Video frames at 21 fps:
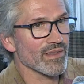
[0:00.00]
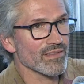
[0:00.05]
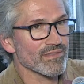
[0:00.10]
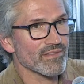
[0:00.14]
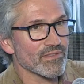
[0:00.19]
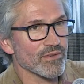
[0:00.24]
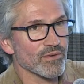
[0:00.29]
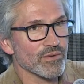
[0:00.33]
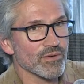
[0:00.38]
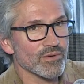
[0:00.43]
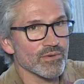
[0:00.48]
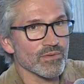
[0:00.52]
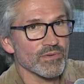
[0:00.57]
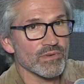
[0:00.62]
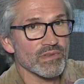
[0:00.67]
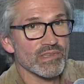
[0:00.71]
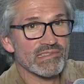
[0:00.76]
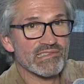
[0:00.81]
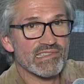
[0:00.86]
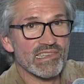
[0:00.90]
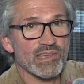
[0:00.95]
to
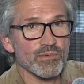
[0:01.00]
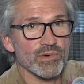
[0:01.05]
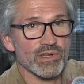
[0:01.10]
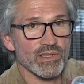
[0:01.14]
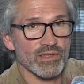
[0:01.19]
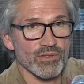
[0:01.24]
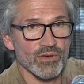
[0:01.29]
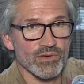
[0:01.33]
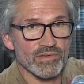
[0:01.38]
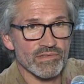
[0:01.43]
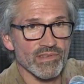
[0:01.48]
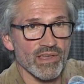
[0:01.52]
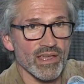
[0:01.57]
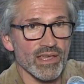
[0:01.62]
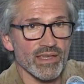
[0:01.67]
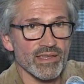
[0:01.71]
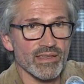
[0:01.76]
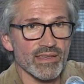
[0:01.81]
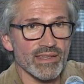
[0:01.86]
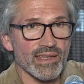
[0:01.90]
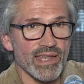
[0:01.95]
see what it looks
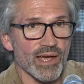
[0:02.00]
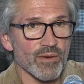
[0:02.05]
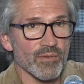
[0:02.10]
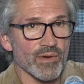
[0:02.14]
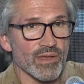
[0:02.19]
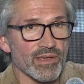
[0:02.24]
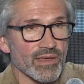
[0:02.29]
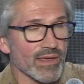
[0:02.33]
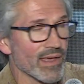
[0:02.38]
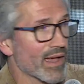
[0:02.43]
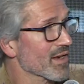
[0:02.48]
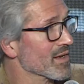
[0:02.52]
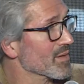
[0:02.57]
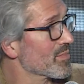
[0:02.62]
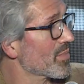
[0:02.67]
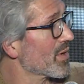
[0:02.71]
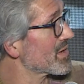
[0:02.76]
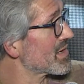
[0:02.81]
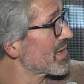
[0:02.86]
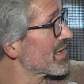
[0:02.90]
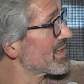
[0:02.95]
like and how to
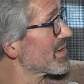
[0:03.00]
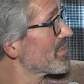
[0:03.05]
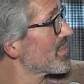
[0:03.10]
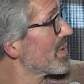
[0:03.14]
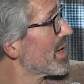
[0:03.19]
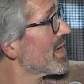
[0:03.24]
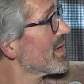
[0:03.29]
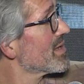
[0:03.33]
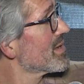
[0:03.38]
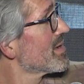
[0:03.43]
participate,